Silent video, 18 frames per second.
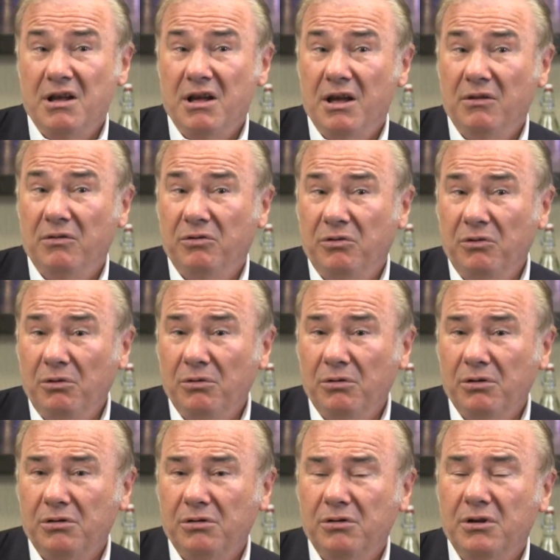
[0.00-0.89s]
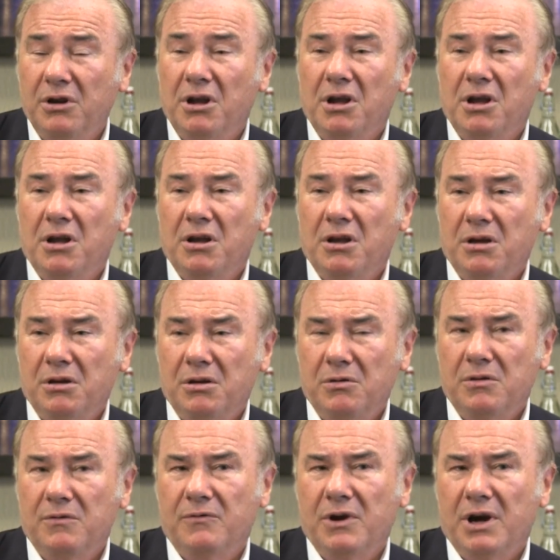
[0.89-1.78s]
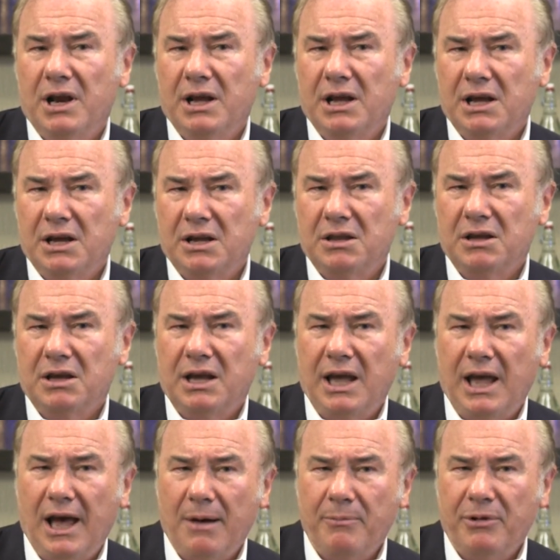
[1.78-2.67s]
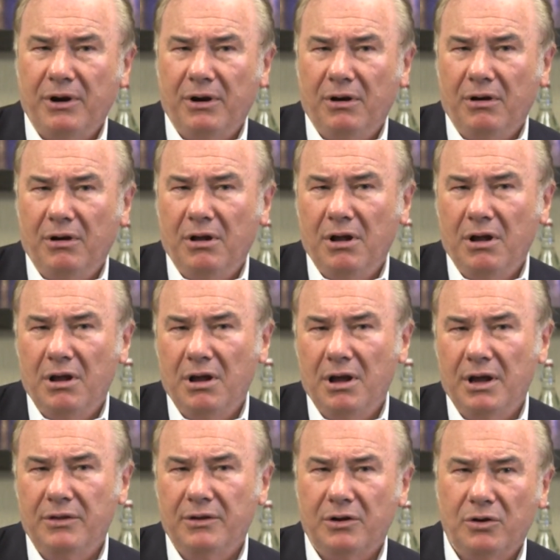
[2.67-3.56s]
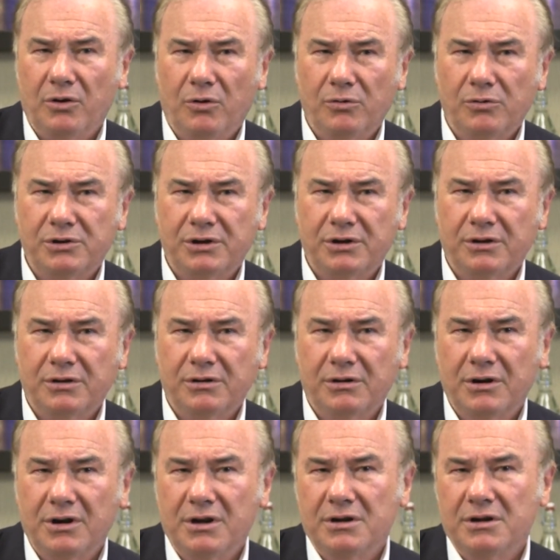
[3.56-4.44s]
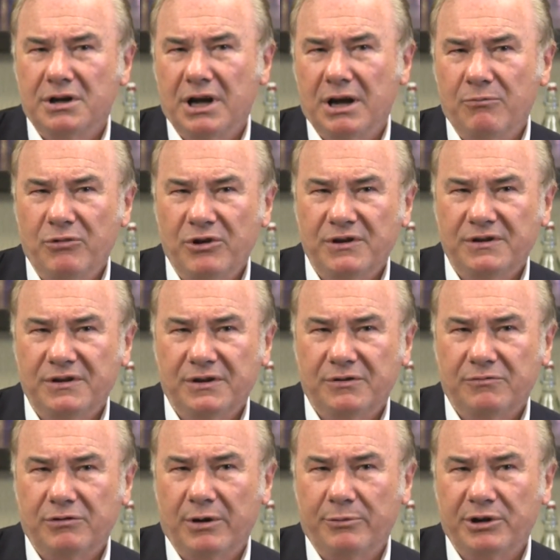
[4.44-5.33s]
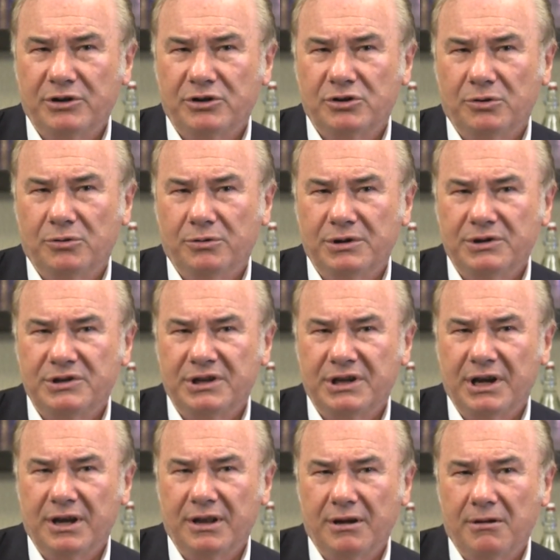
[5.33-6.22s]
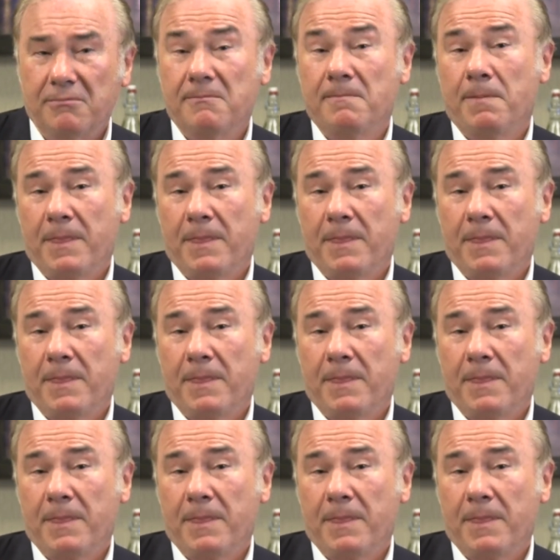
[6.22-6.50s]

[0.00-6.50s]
And third, you know, you've got to get the capital and the culture and business rubbing shoulders together.